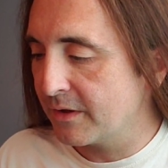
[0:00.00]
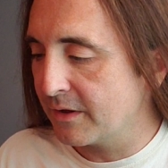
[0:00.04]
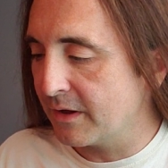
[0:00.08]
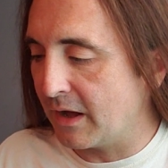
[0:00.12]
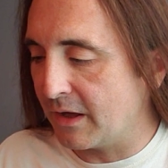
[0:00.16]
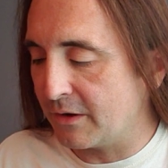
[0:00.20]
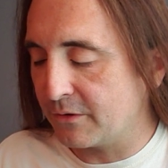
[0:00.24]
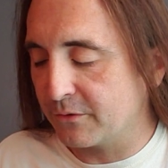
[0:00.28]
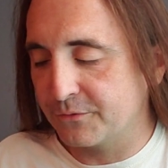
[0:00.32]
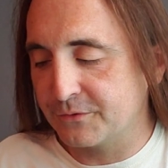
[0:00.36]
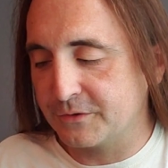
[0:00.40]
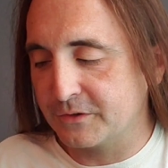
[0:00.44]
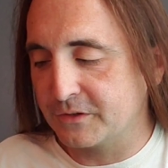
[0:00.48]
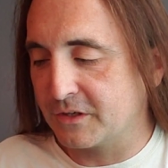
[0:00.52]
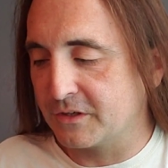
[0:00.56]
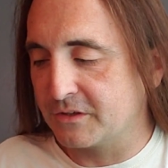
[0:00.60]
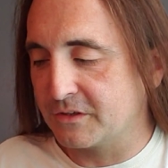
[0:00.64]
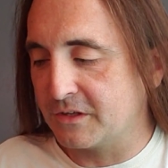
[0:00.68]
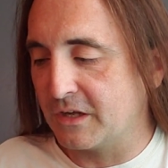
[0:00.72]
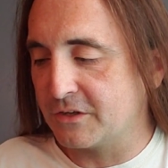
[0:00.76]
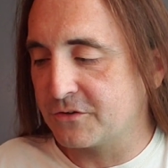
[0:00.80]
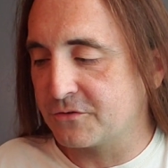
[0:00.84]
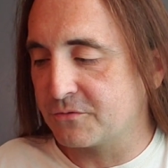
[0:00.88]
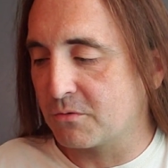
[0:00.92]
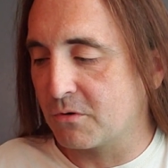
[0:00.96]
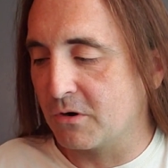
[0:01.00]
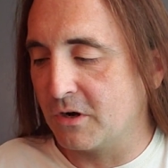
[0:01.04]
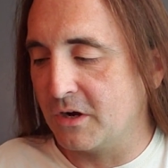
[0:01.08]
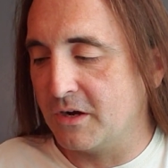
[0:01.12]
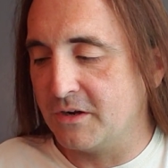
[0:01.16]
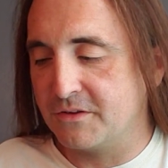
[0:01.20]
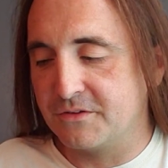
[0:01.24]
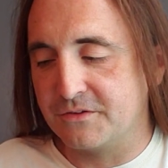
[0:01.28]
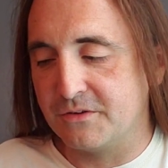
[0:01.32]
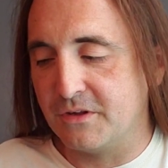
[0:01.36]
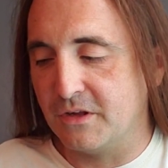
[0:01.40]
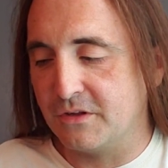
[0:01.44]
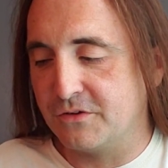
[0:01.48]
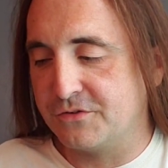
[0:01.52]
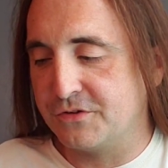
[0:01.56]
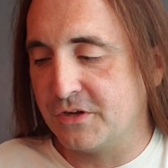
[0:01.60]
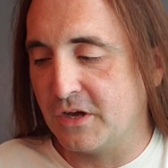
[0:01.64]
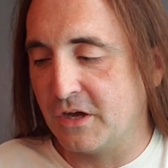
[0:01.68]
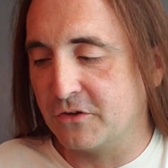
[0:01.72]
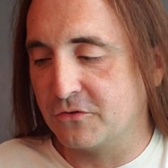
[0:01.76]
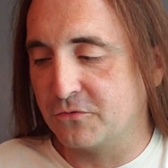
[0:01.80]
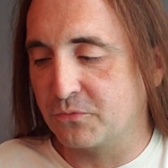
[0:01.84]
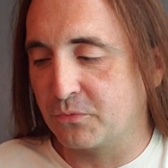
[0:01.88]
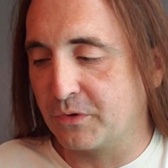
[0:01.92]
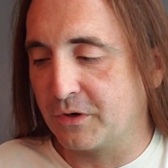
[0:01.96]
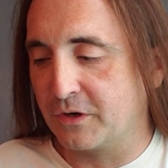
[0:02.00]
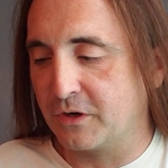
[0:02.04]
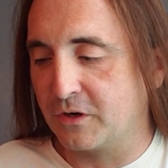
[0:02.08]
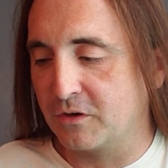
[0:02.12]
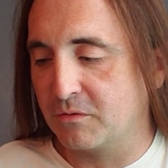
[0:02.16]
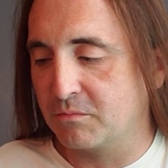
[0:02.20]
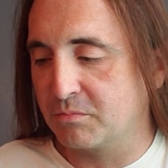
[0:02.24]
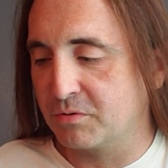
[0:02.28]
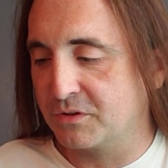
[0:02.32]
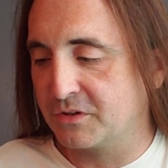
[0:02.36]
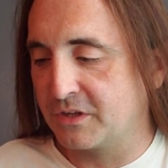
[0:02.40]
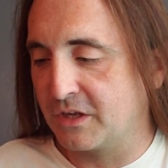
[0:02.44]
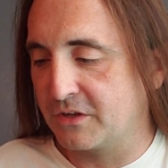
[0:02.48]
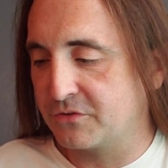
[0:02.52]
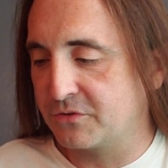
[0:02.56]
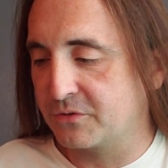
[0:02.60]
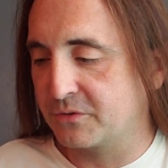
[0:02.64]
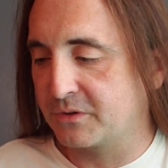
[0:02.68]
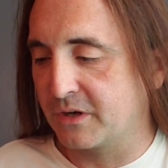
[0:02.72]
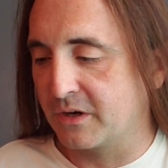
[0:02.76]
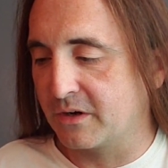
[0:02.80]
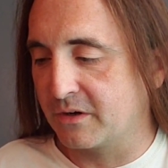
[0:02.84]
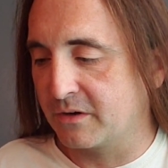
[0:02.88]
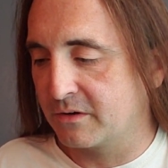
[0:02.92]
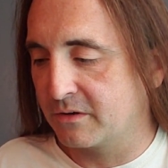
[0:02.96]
I don't think that that's right. It sounds weird, but that's okay.